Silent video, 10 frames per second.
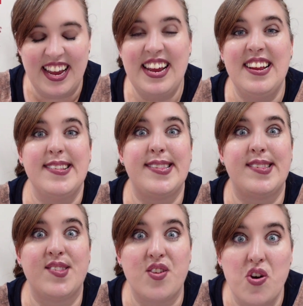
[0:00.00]
it is
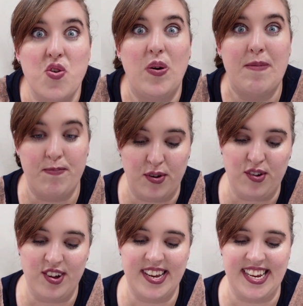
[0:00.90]
so
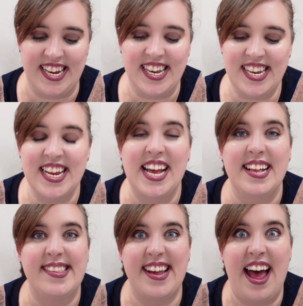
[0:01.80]
important
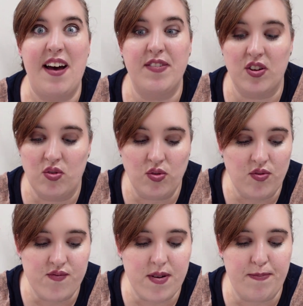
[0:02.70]
to have a
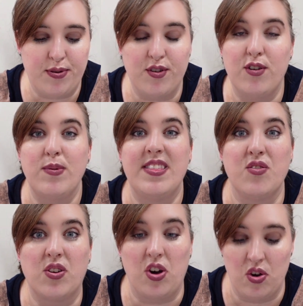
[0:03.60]
good rapport with
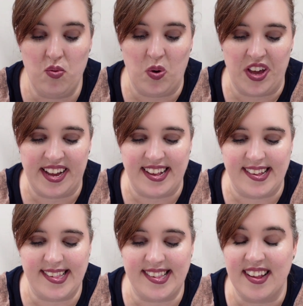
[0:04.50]
your
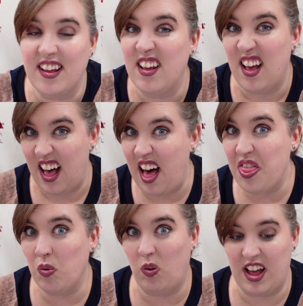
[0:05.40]
co-workers.
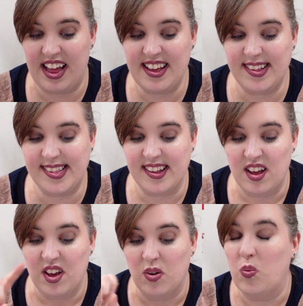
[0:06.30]
Otherwise,
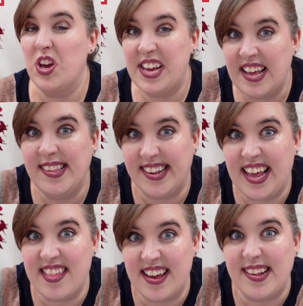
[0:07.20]
working
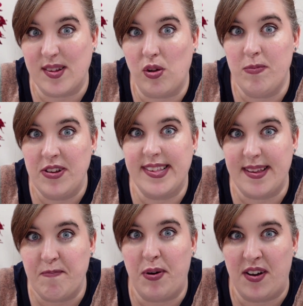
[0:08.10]
together is almost
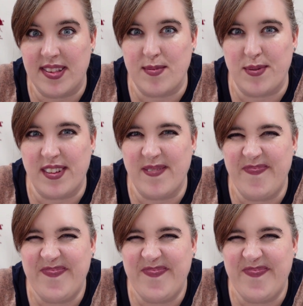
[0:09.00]
impossible